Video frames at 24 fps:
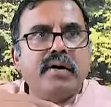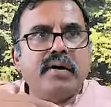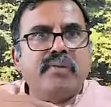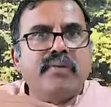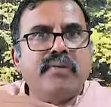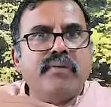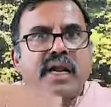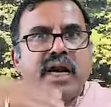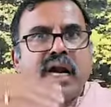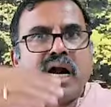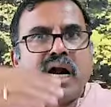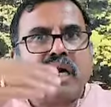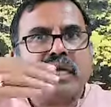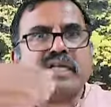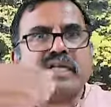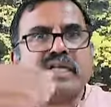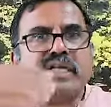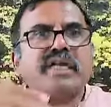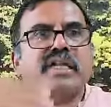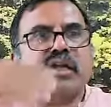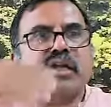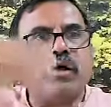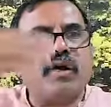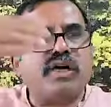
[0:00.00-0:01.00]
Virat is
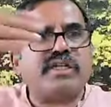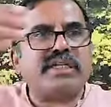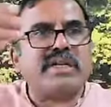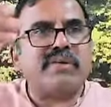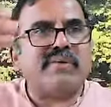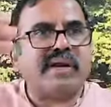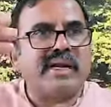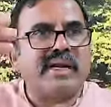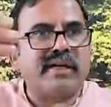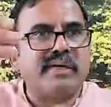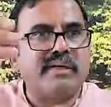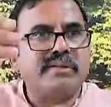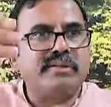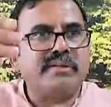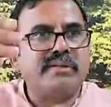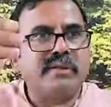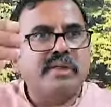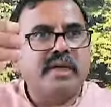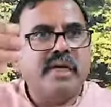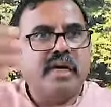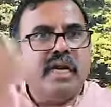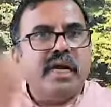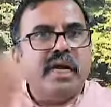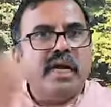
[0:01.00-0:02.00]
at gross level.
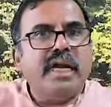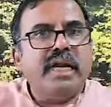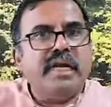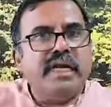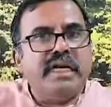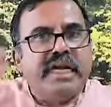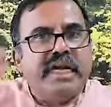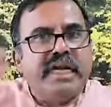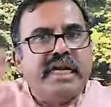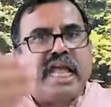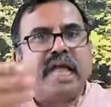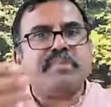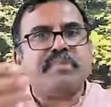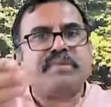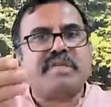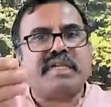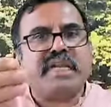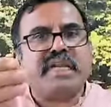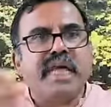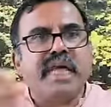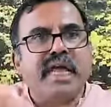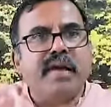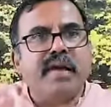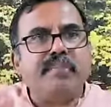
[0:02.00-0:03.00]
In deep
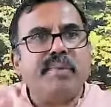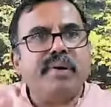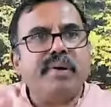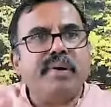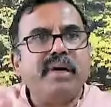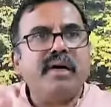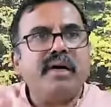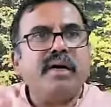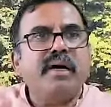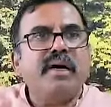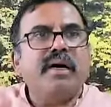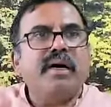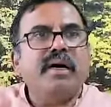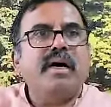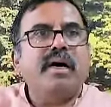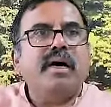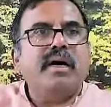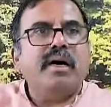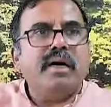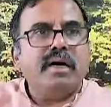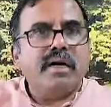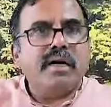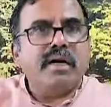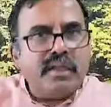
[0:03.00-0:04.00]
sleep,
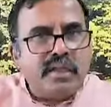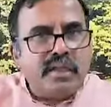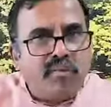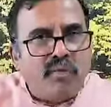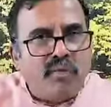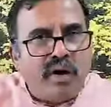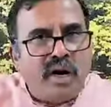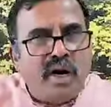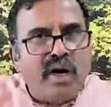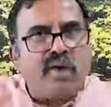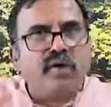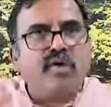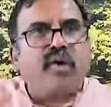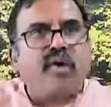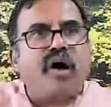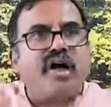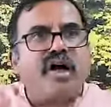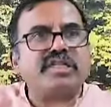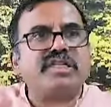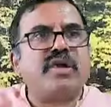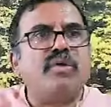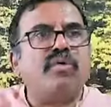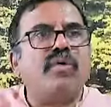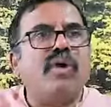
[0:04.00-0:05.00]
the world,
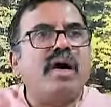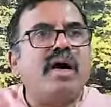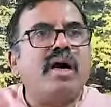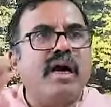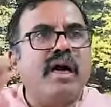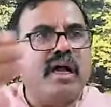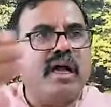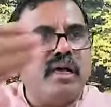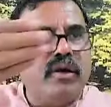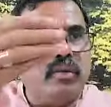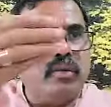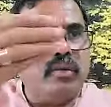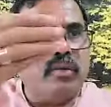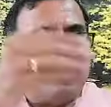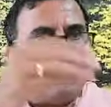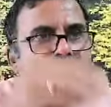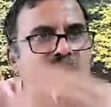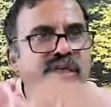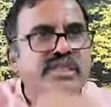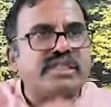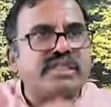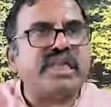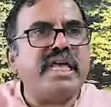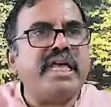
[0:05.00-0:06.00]
causal world, you
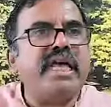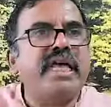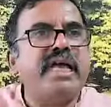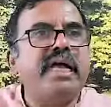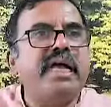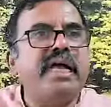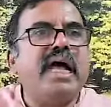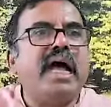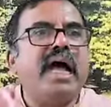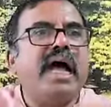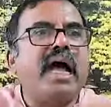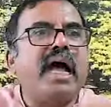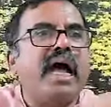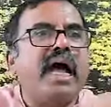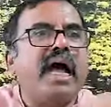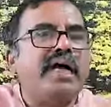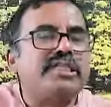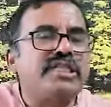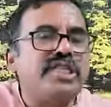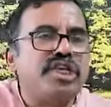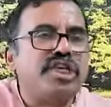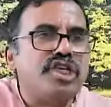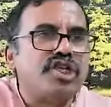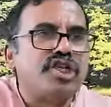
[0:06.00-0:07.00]
are seeing
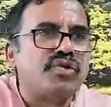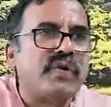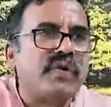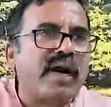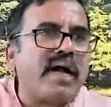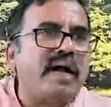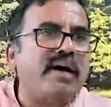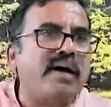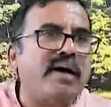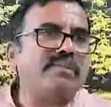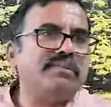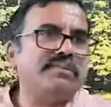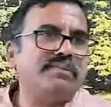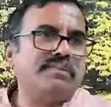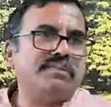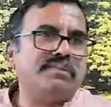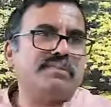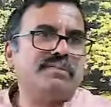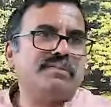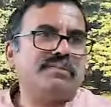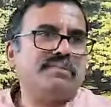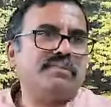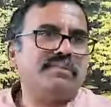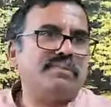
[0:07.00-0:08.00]
as Ishvara.
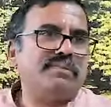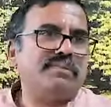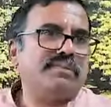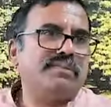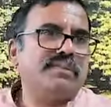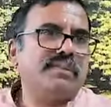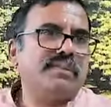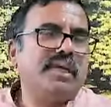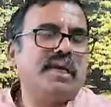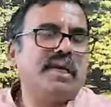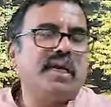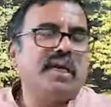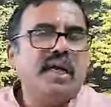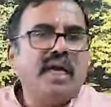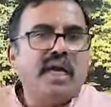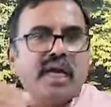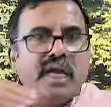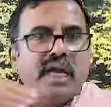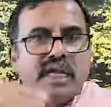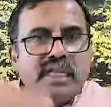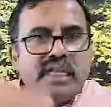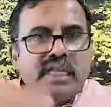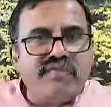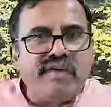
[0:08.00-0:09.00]

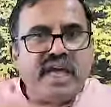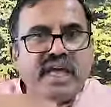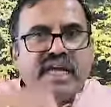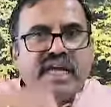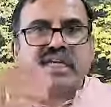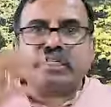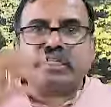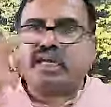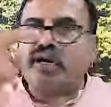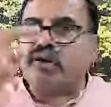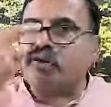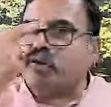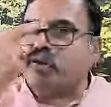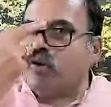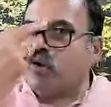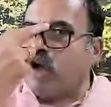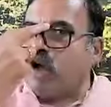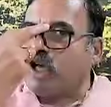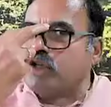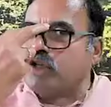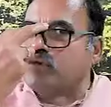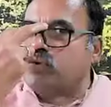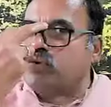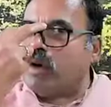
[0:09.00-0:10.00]
In the waking state, the
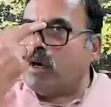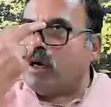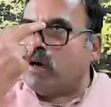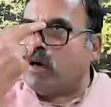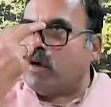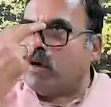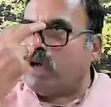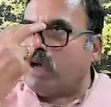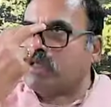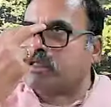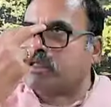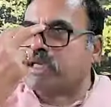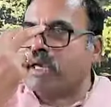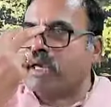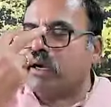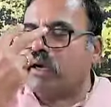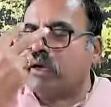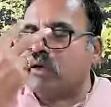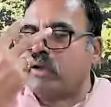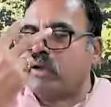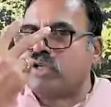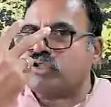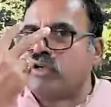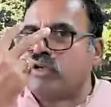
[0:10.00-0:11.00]
gross world, gross
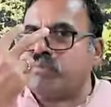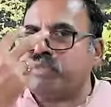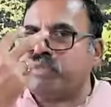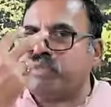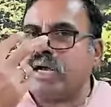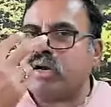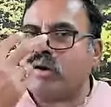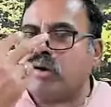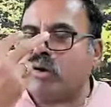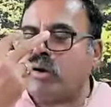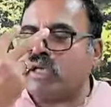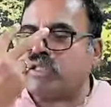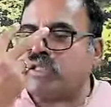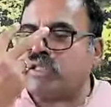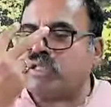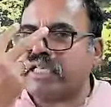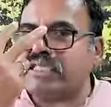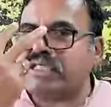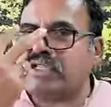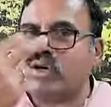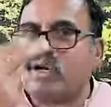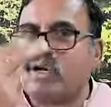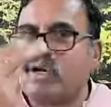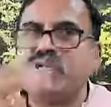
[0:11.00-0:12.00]
object, gross
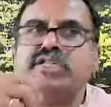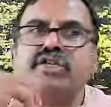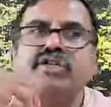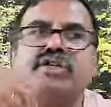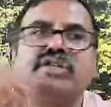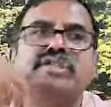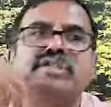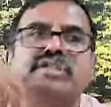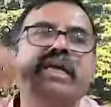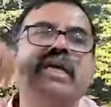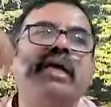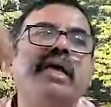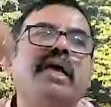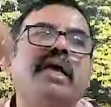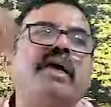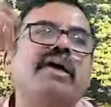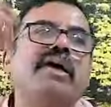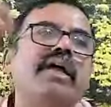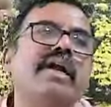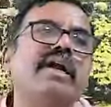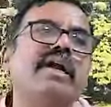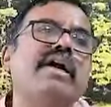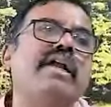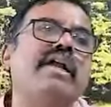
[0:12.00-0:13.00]
sense organs, you are seeing
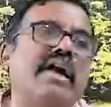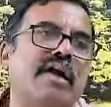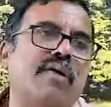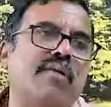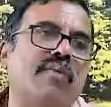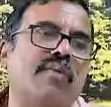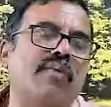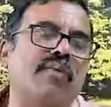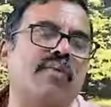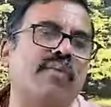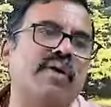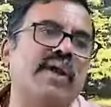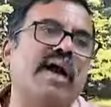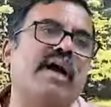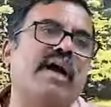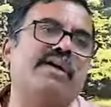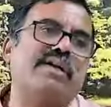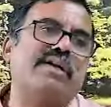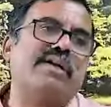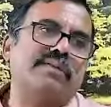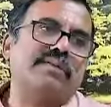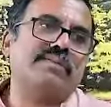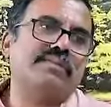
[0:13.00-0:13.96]
Hiranyagarbha, Virat.